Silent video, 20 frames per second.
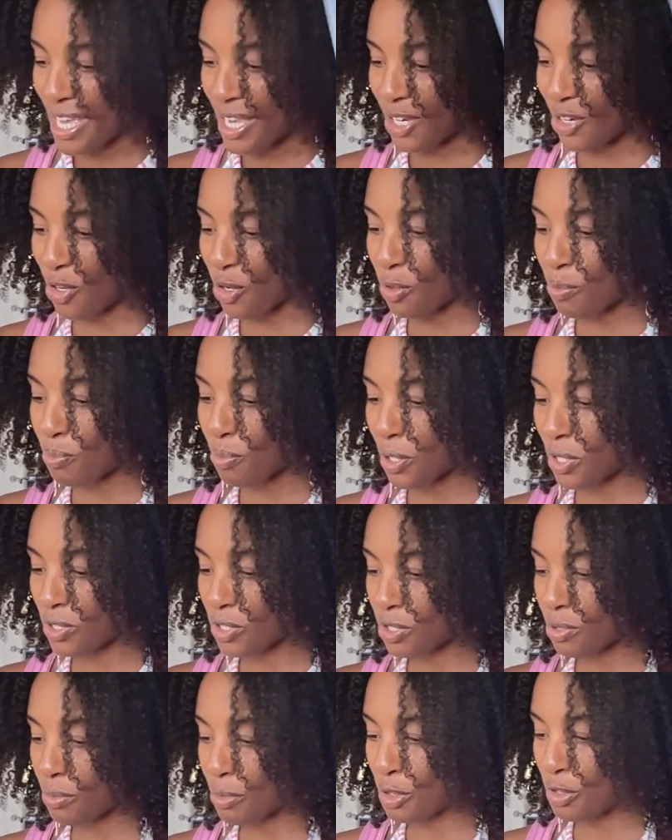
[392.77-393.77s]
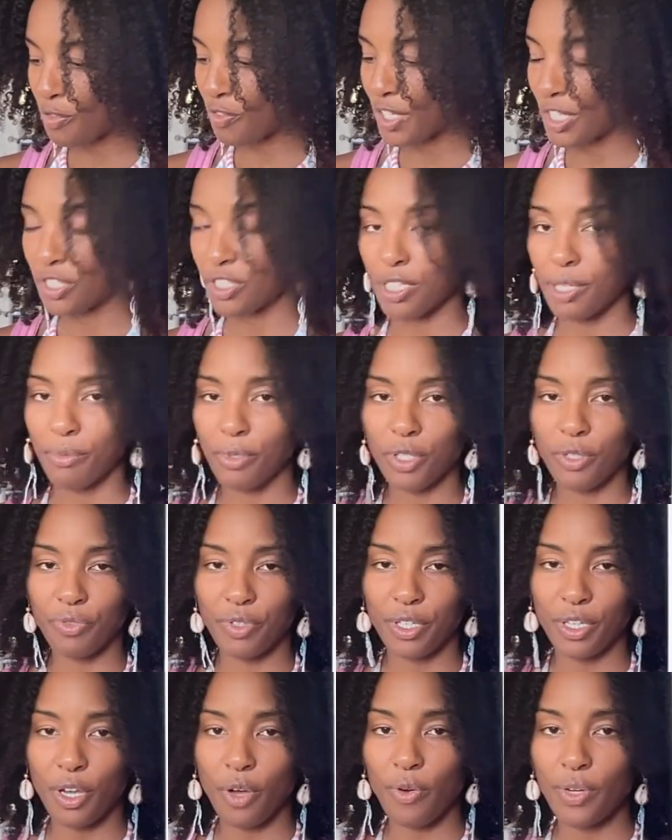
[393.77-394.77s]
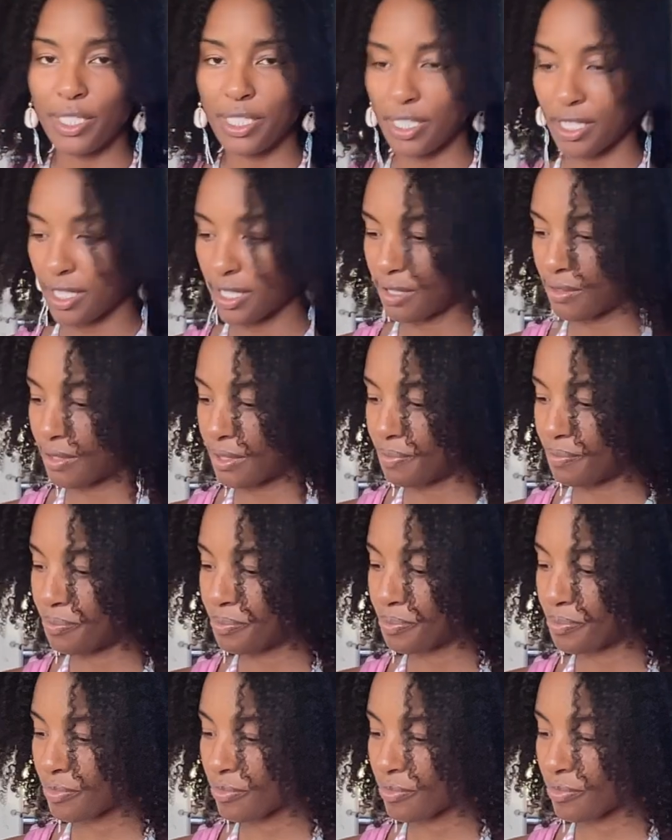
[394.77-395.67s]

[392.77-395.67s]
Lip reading: Your own personal motivation. I'm going to go into this one.